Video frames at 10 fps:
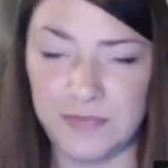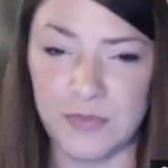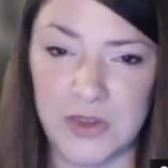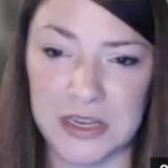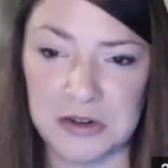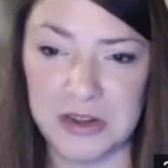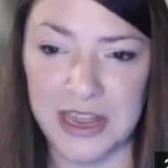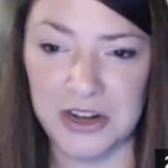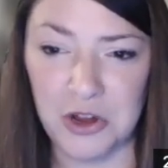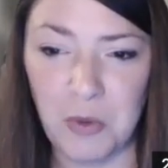we can
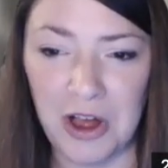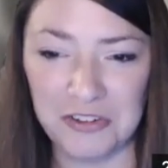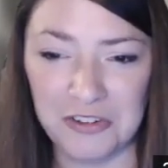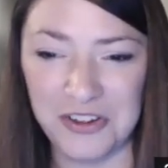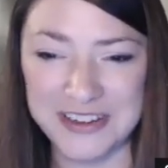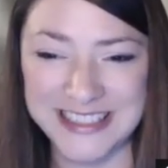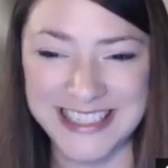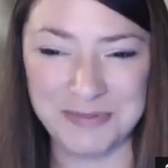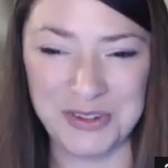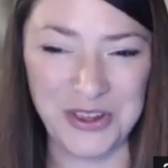kind of go off on
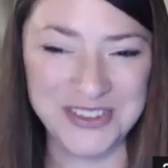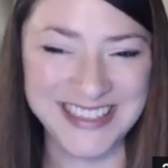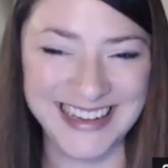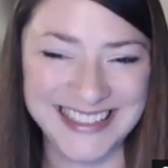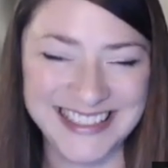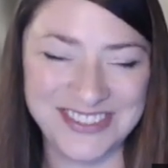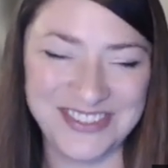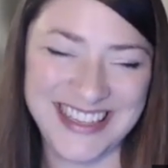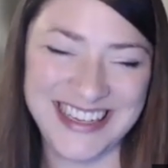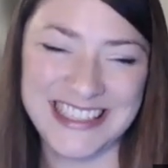some of those kinds
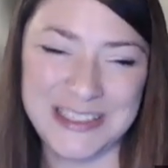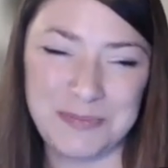of things.